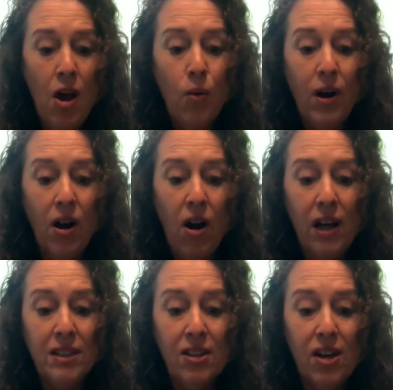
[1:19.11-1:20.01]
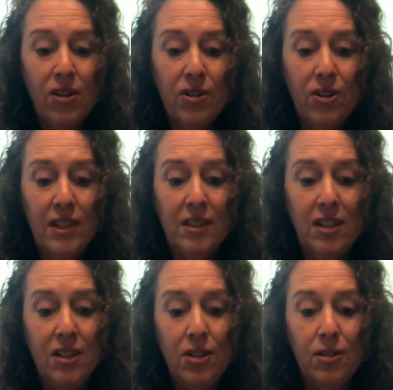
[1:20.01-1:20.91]
We're also going
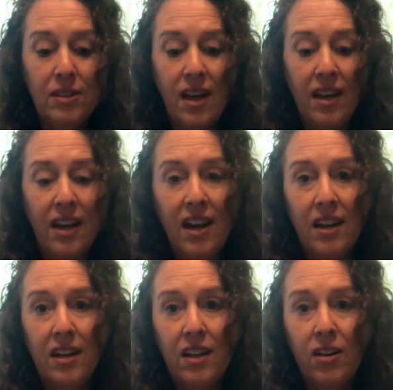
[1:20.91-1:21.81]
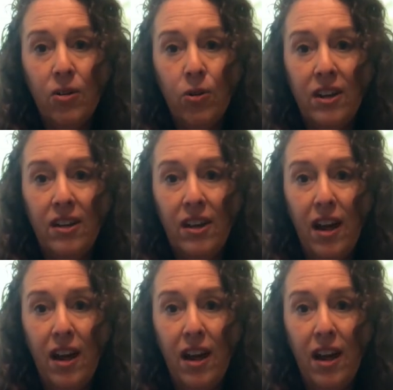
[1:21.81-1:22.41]
to use a carrier oil.